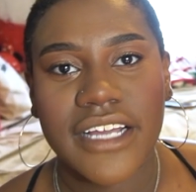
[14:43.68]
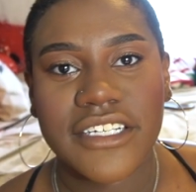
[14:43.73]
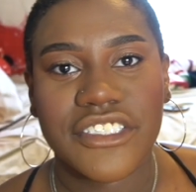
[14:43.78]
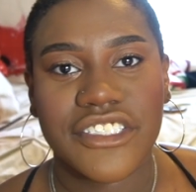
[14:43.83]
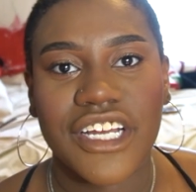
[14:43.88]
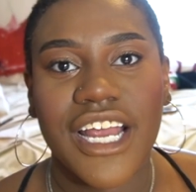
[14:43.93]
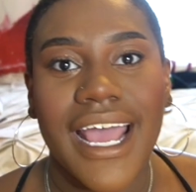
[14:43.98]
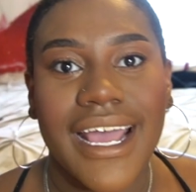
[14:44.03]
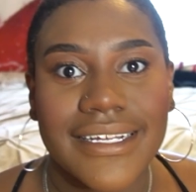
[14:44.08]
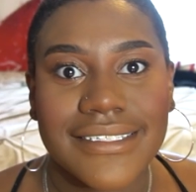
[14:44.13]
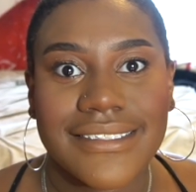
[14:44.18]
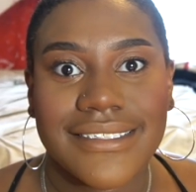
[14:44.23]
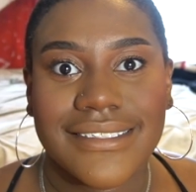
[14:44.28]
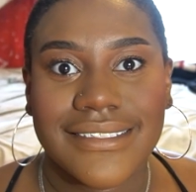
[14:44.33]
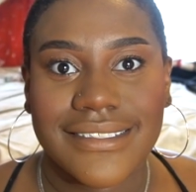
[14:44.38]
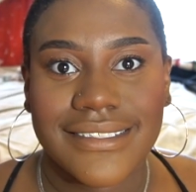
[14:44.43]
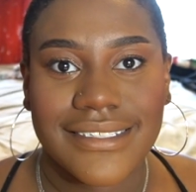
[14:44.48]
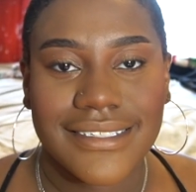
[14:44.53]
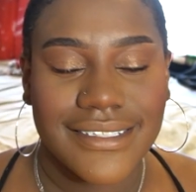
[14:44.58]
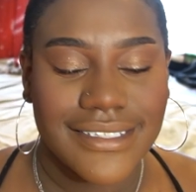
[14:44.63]
chat.
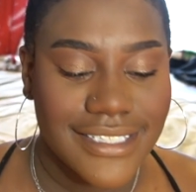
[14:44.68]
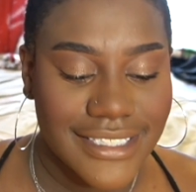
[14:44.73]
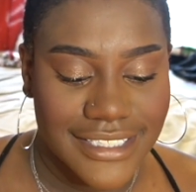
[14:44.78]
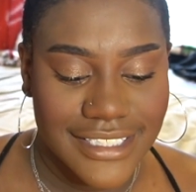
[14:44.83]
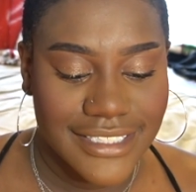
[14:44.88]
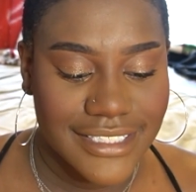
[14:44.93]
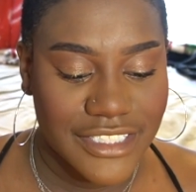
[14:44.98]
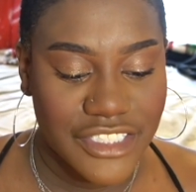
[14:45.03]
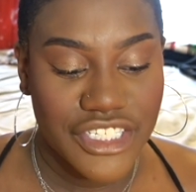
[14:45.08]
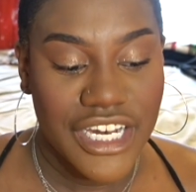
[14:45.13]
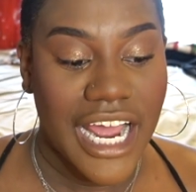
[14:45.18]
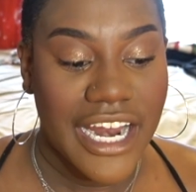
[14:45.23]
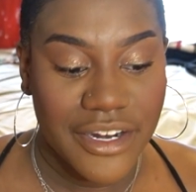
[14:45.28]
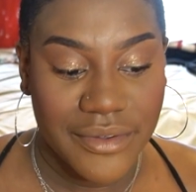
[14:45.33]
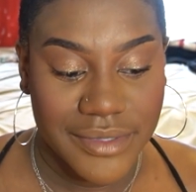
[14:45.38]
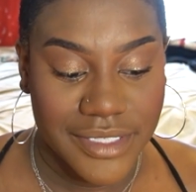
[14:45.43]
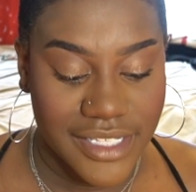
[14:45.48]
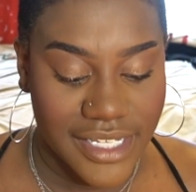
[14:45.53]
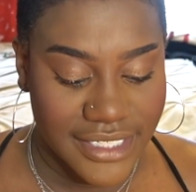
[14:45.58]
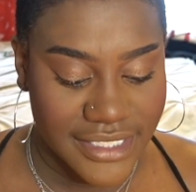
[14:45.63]
This is
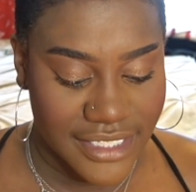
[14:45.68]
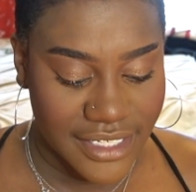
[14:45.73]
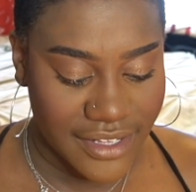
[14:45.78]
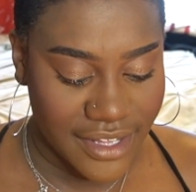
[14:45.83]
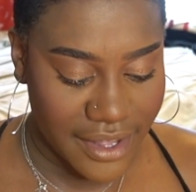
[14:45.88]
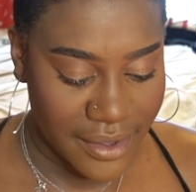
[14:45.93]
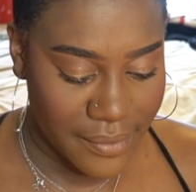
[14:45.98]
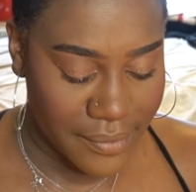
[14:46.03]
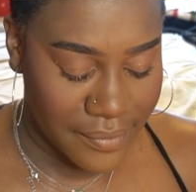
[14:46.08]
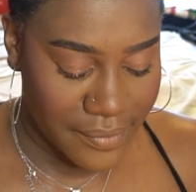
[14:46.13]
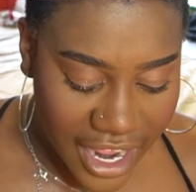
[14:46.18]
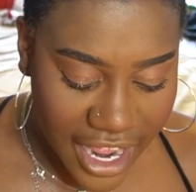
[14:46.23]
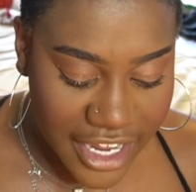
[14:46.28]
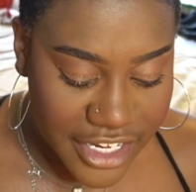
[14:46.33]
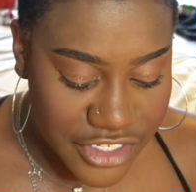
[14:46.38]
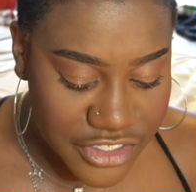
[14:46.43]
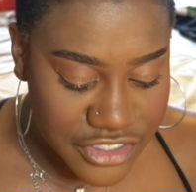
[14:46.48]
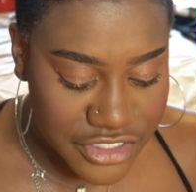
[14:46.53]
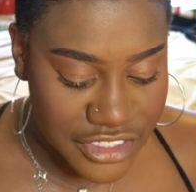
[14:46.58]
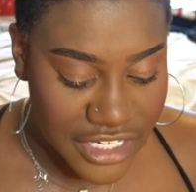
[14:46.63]
chatting with Alexia. Like, I
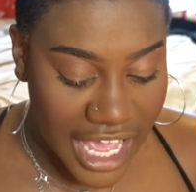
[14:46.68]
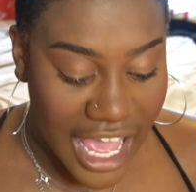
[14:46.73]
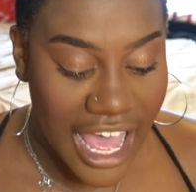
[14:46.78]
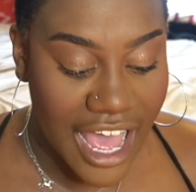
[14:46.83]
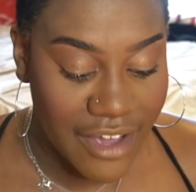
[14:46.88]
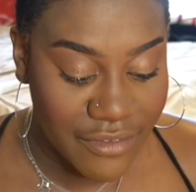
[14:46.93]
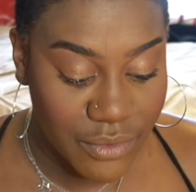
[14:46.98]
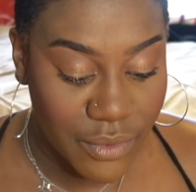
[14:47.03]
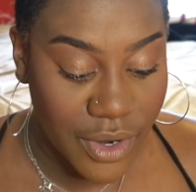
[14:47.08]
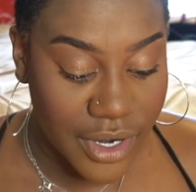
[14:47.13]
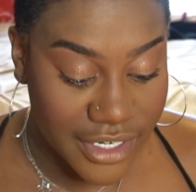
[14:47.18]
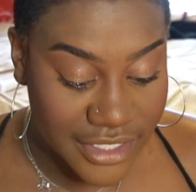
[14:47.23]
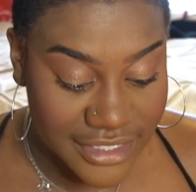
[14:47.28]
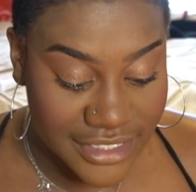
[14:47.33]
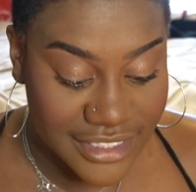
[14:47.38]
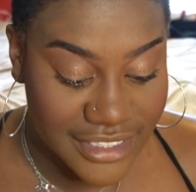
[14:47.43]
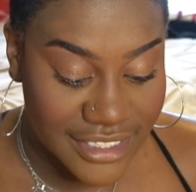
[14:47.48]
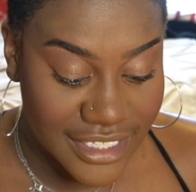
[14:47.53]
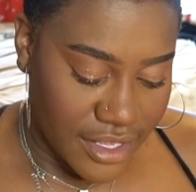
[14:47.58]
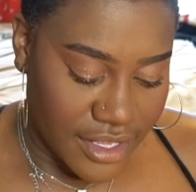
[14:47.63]
usually have
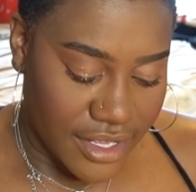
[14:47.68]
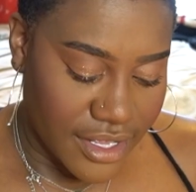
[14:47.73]
words.